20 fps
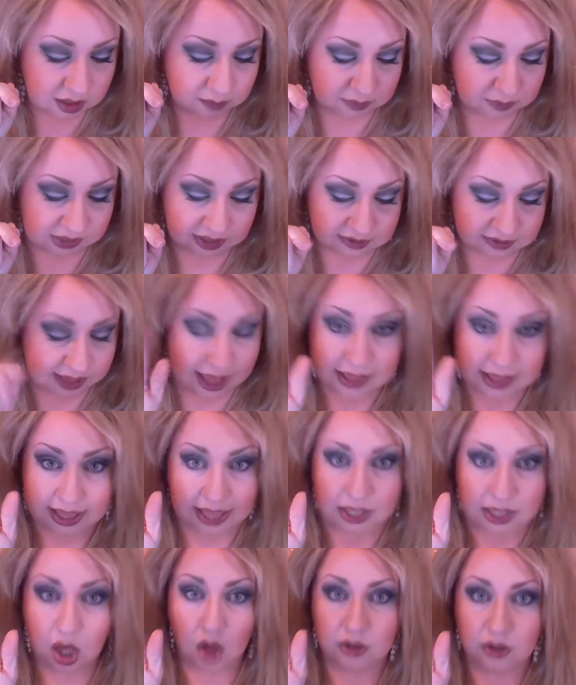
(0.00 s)
because I
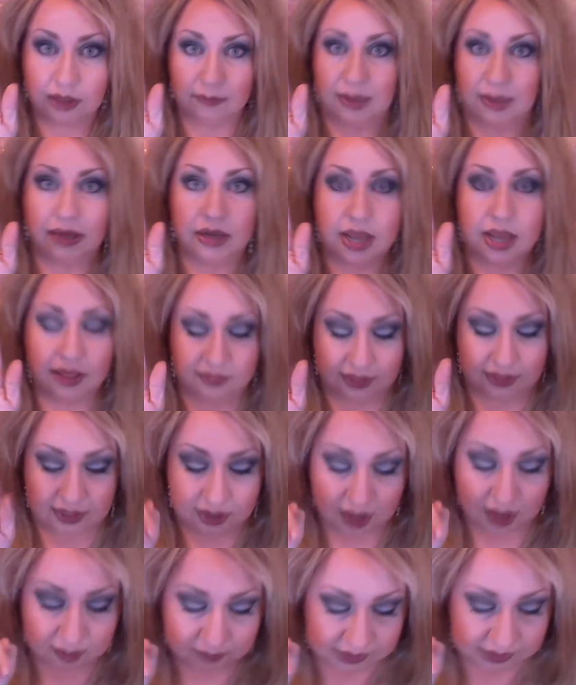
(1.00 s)
ain't cocky about nothing.
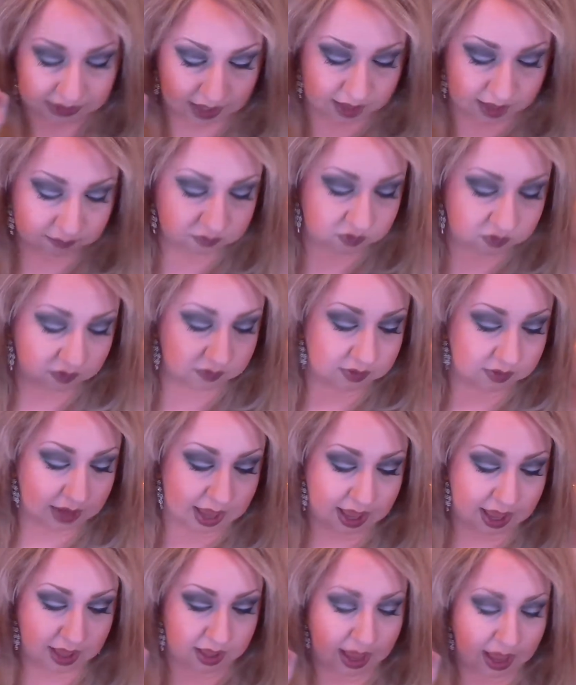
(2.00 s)
I mean, I'm
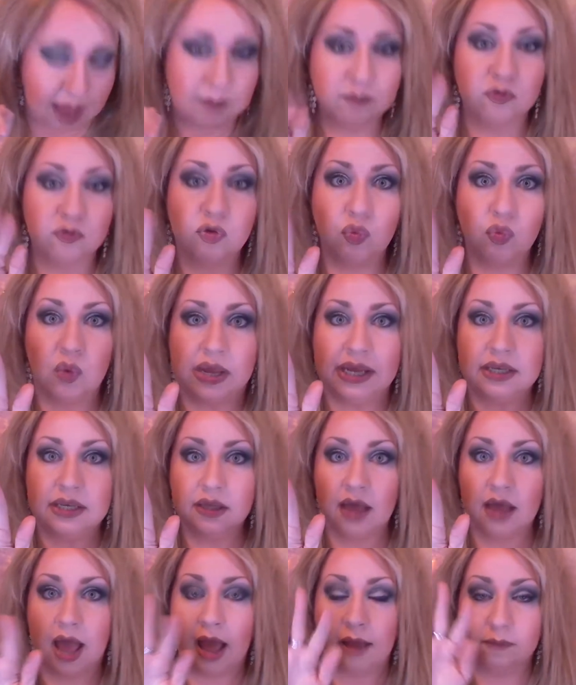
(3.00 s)
sweet.
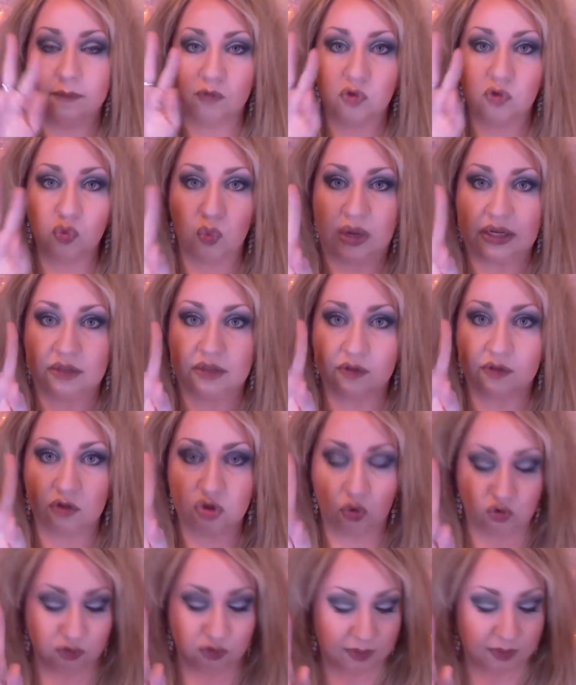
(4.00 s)
I'm sweet as a
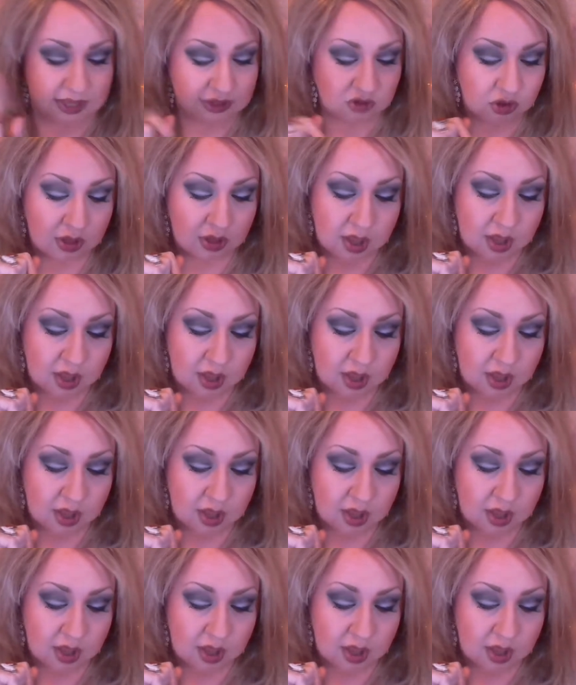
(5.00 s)
Georgia peach.